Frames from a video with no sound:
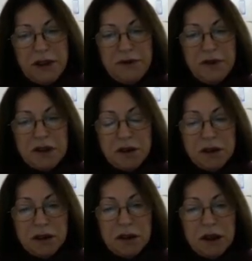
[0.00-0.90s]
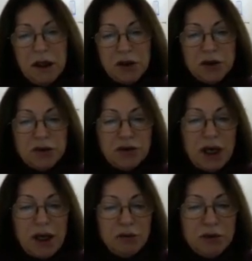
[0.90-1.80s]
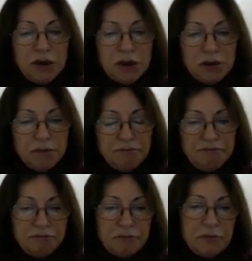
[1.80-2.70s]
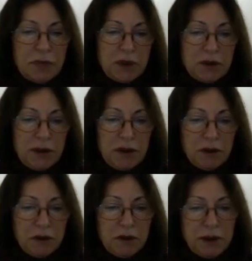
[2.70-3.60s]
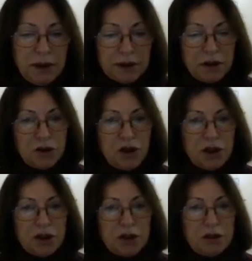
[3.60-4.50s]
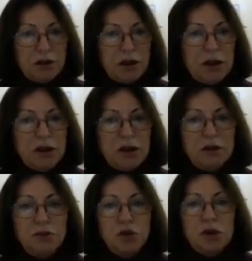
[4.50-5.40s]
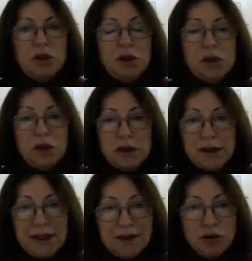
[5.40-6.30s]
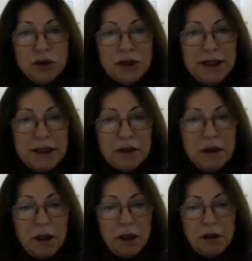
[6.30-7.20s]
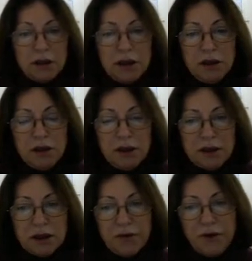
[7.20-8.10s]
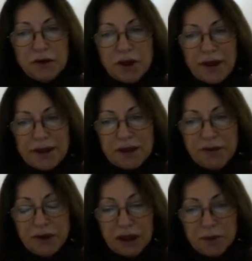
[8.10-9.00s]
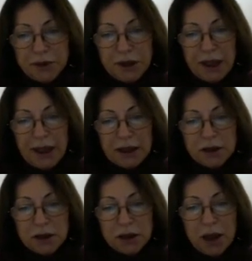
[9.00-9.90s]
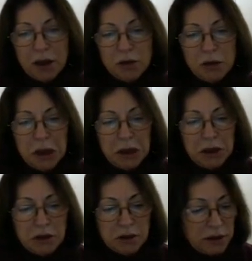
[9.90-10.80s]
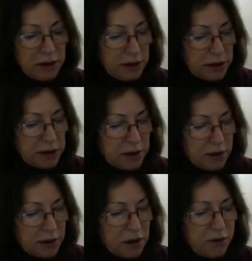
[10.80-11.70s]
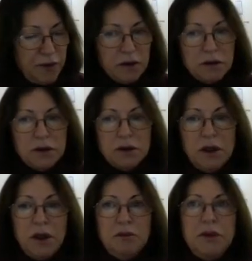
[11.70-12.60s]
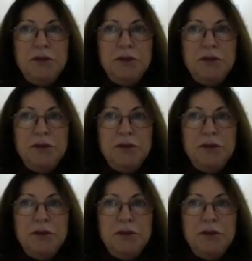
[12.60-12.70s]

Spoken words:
vicinity surrounding the electric charge. As it was said already, the electric field is developed, and how this electric field may